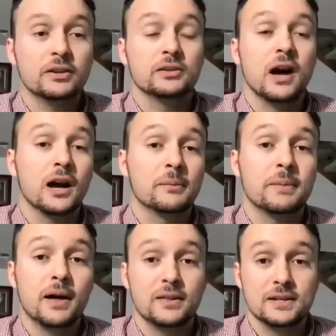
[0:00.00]
to talk
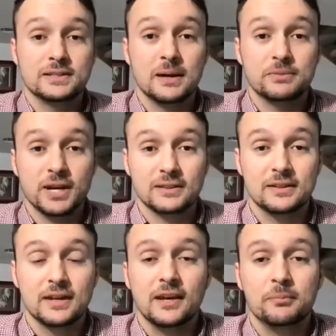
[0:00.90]
about this subject.
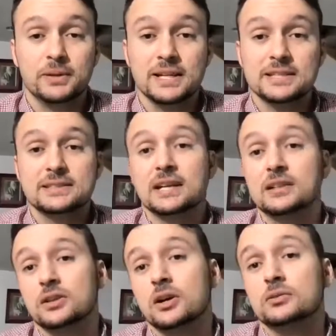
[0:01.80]
Please take
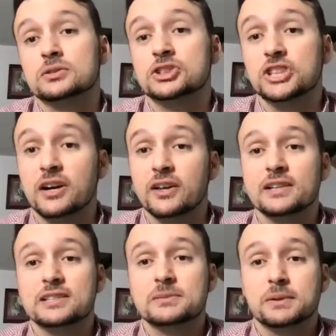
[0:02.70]
note and share this